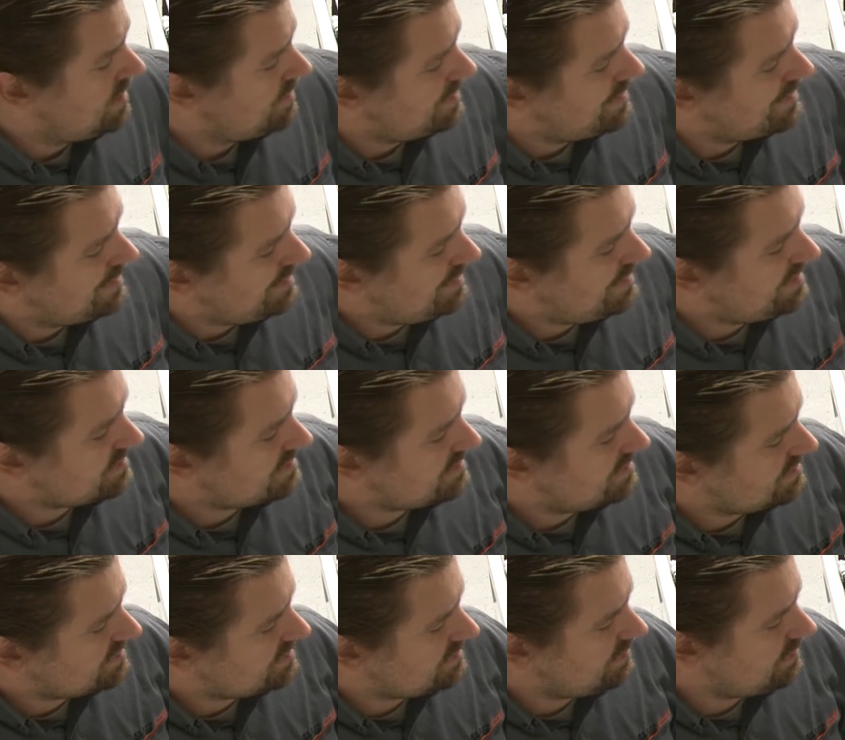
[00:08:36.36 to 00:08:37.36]
then here's
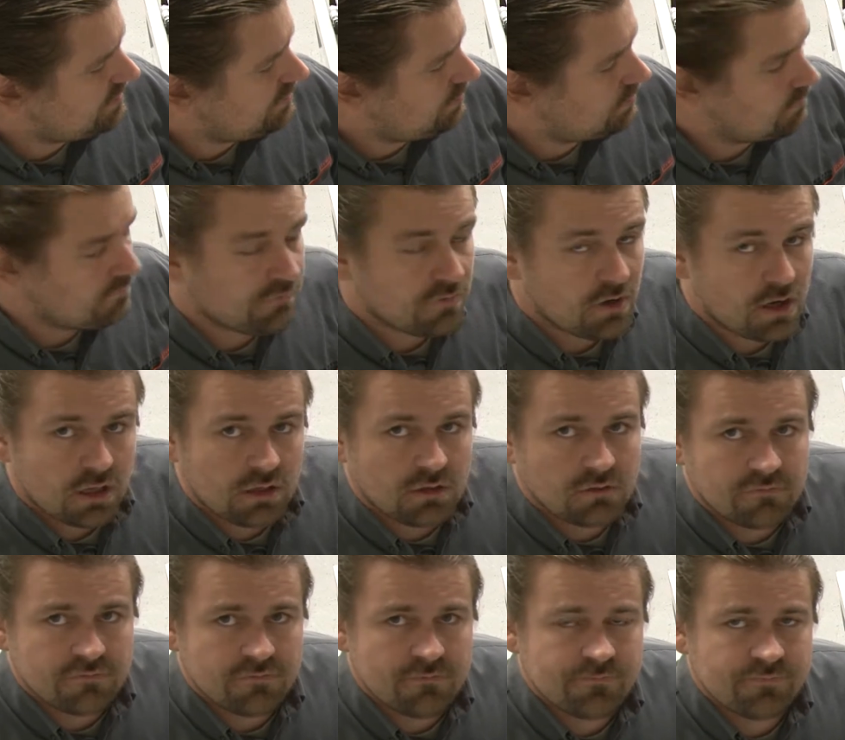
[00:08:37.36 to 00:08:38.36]
this little
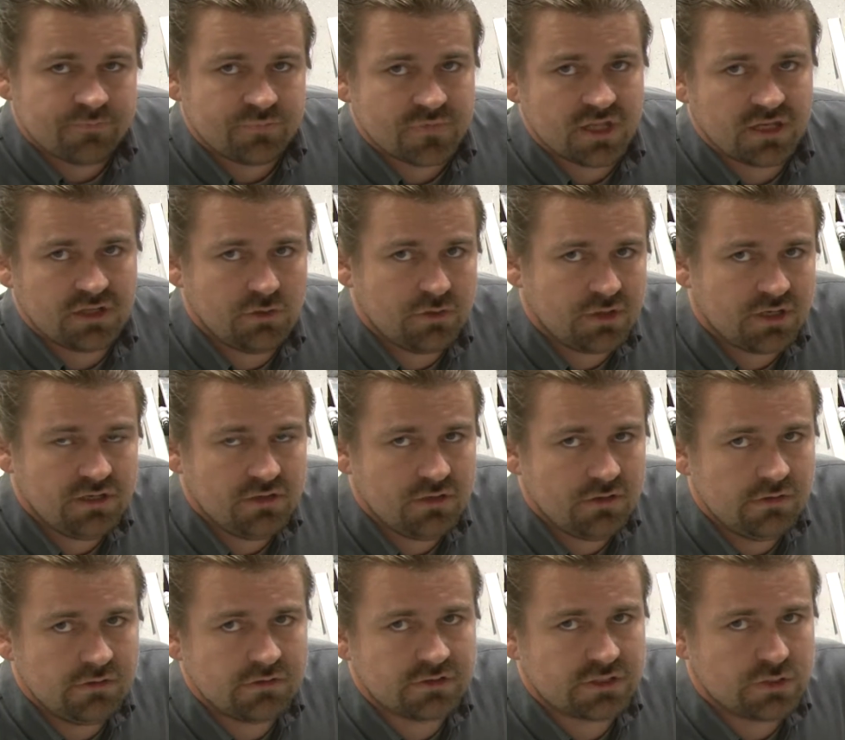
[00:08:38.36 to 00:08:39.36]
valve that you can
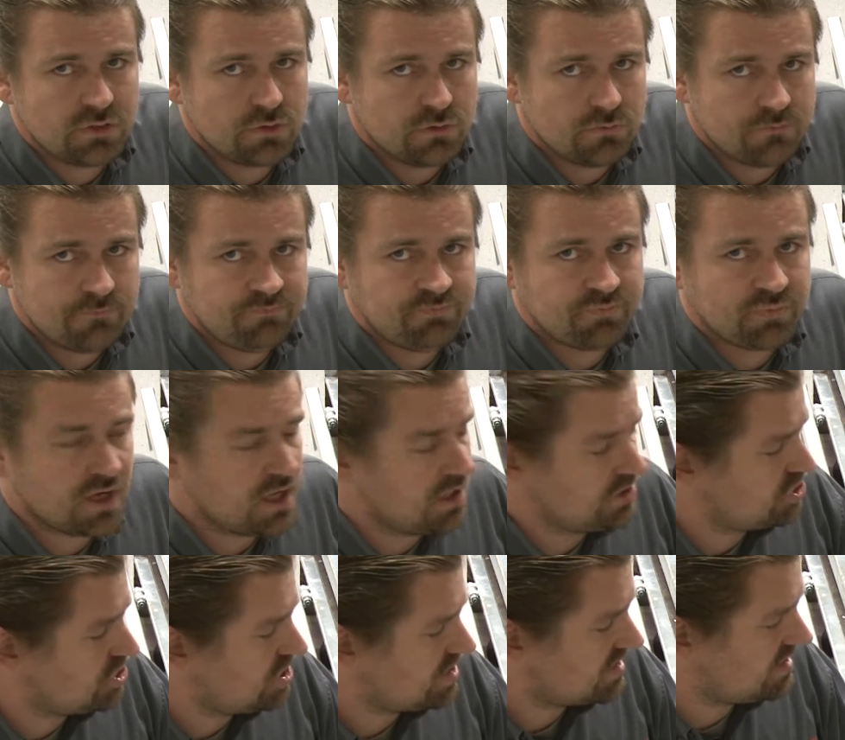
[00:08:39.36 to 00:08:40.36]
use to
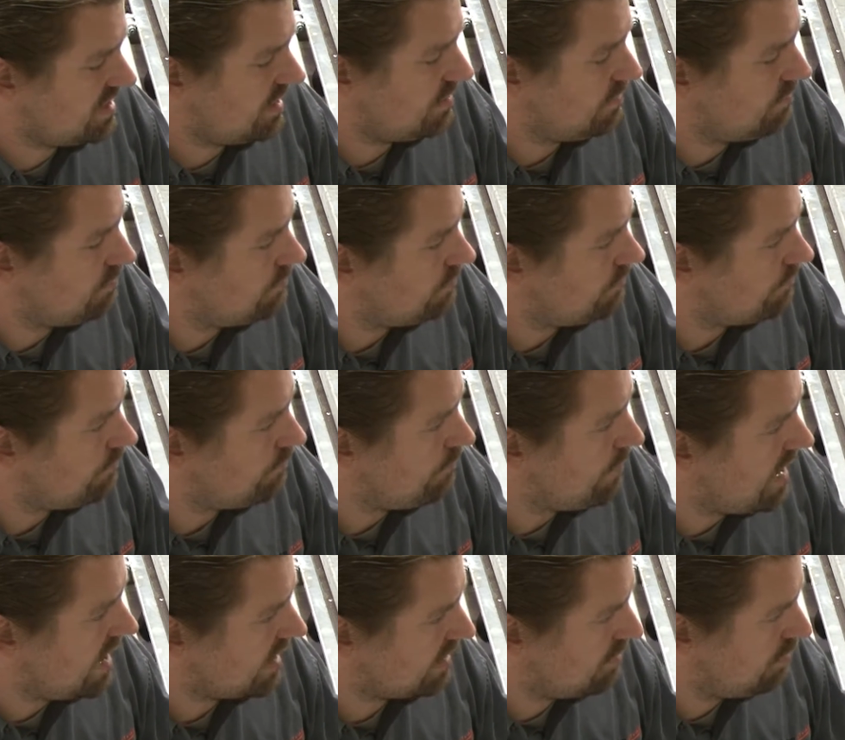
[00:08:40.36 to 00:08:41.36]
adjust it
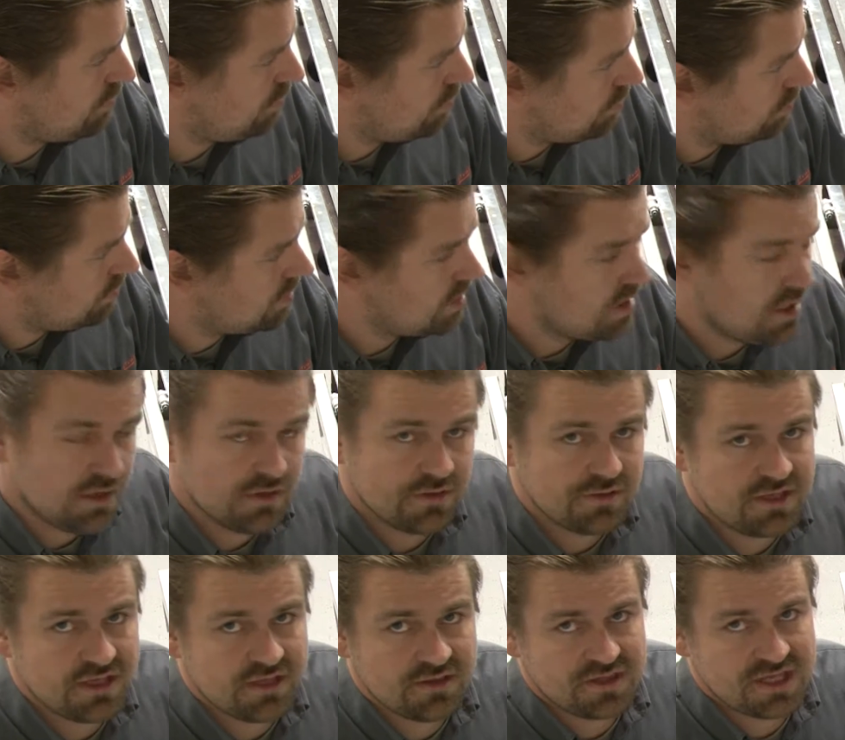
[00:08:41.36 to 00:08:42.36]
back to
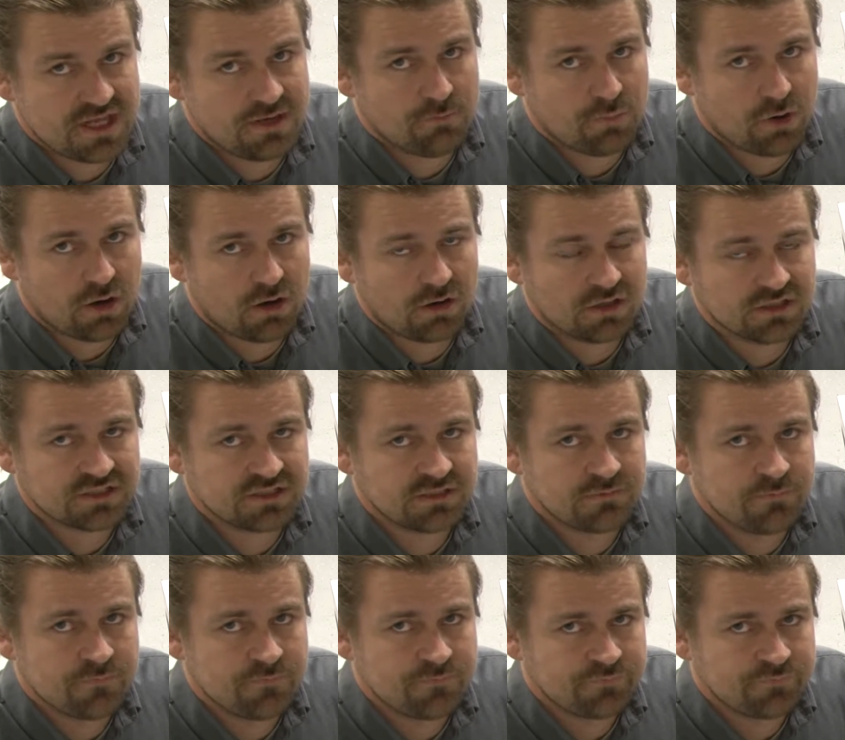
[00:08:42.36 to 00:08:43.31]
the 10 bars.